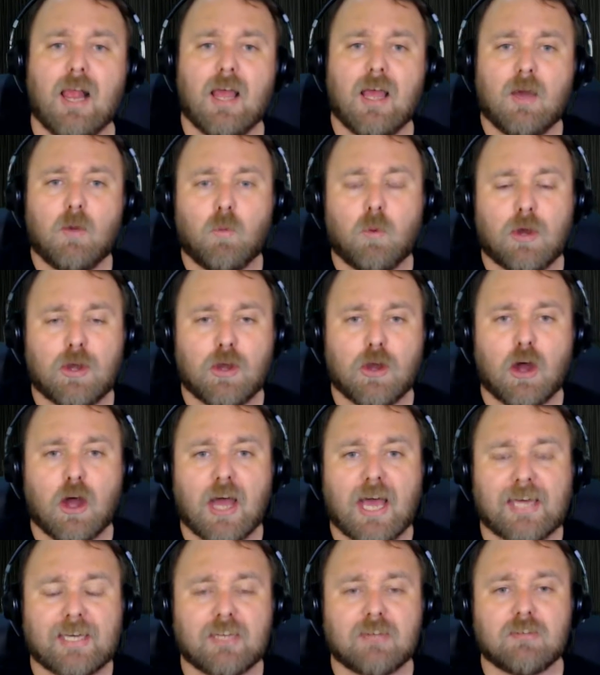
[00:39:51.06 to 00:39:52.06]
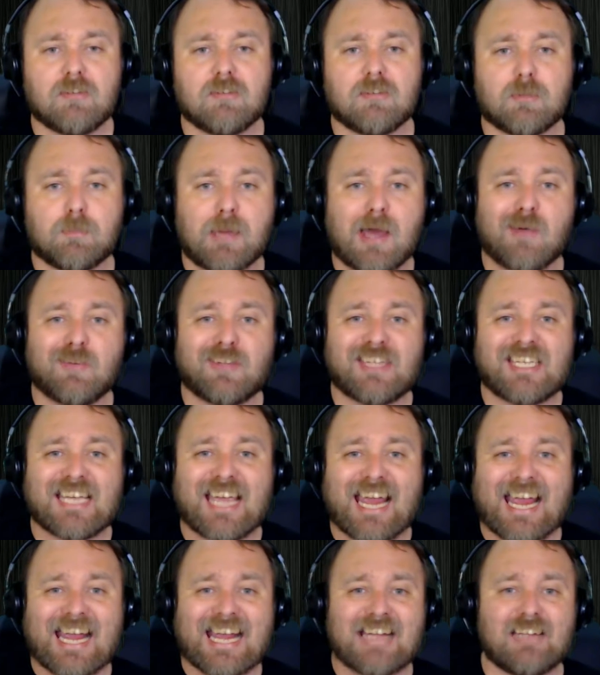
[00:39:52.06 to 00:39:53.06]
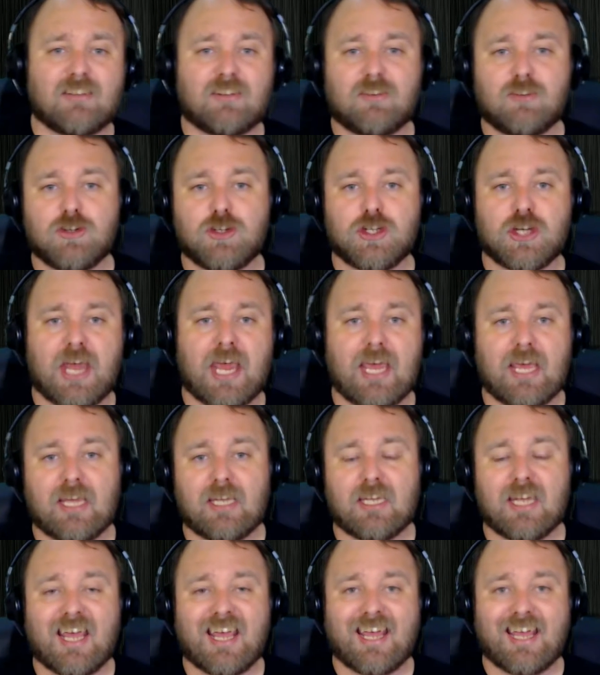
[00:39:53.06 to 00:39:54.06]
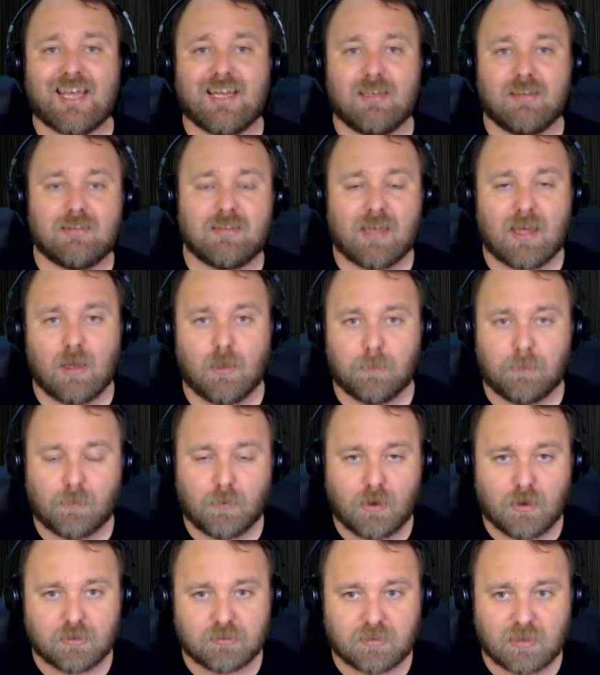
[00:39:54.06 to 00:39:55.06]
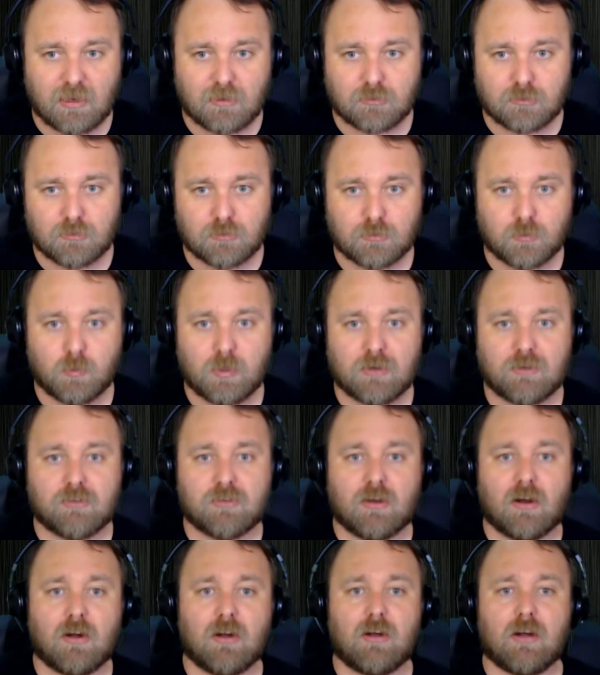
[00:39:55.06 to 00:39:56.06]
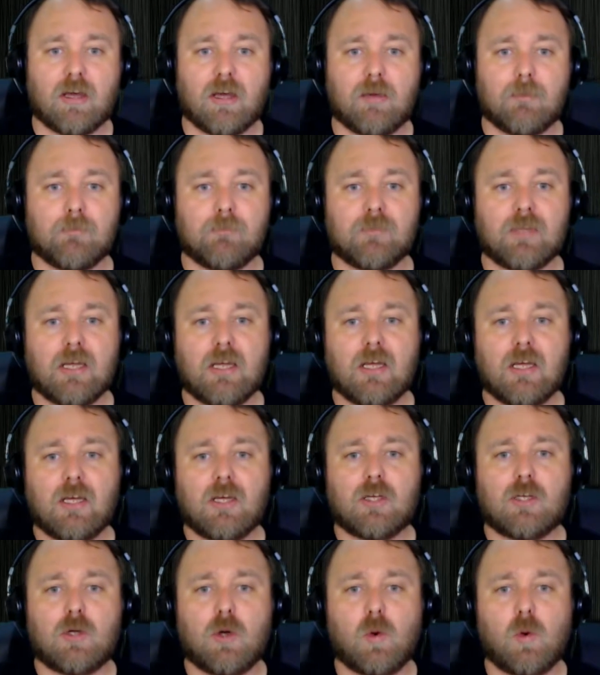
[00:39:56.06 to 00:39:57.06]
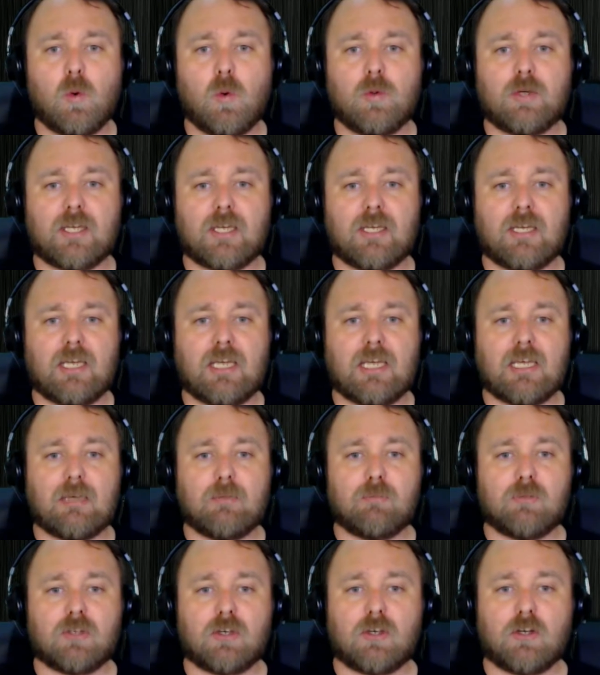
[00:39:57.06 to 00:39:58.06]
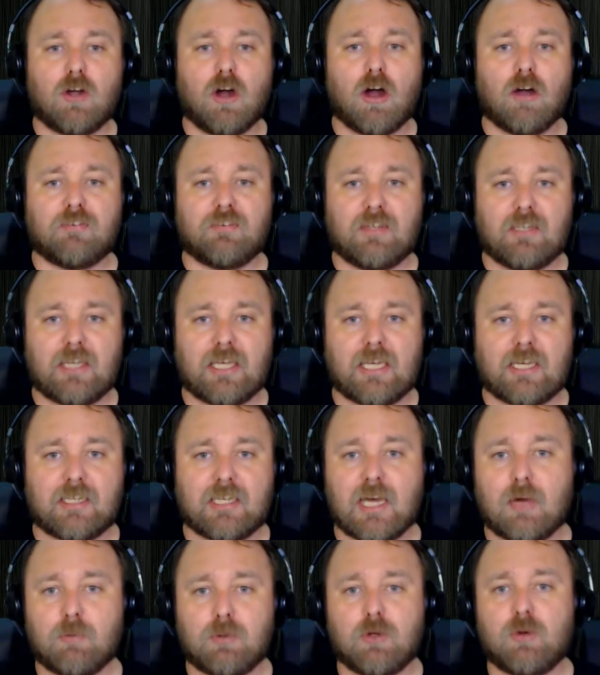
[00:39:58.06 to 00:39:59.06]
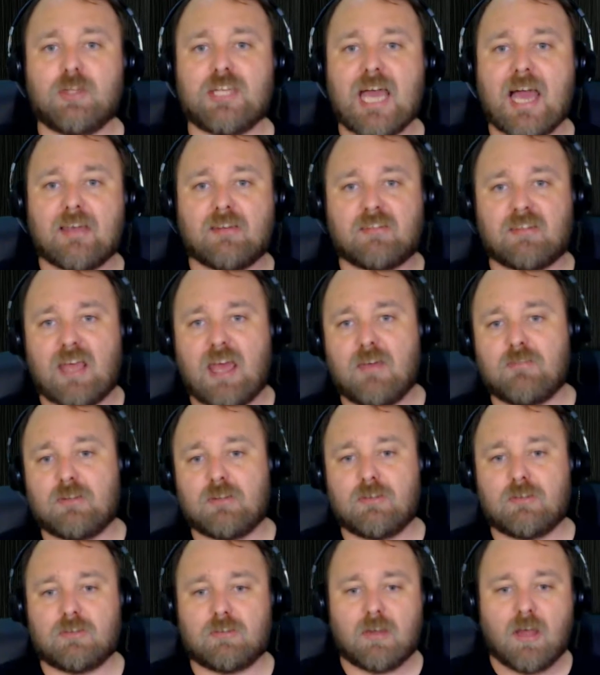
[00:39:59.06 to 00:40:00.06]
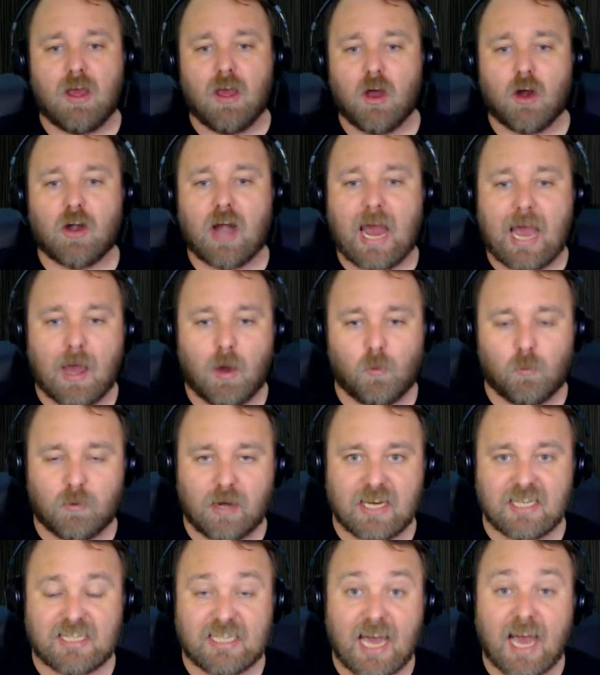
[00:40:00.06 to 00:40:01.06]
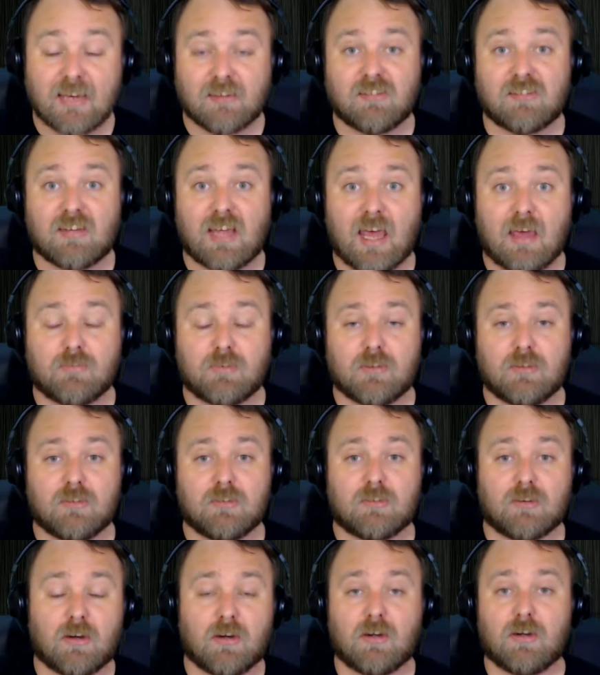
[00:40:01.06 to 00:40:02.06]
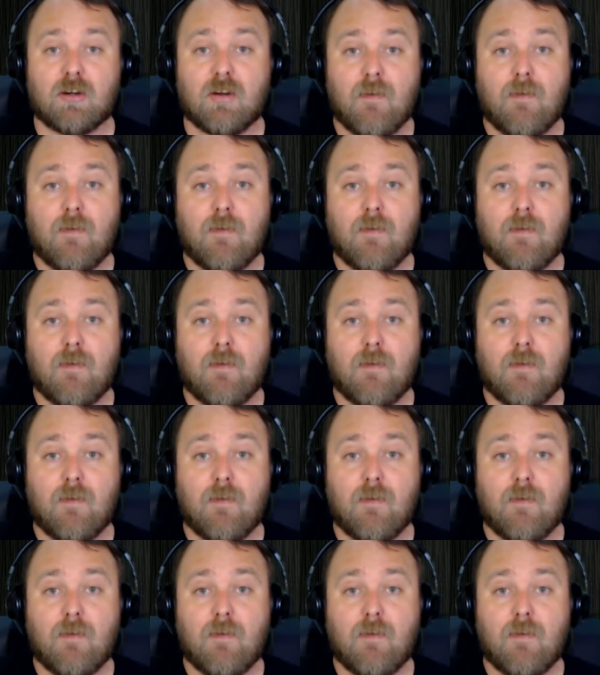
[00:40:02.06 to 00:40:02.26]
whatnot, and this is about the 8th gen Intel processors, which are code named Coffee Lake. Now, we know the i7s are out, right? The i7s are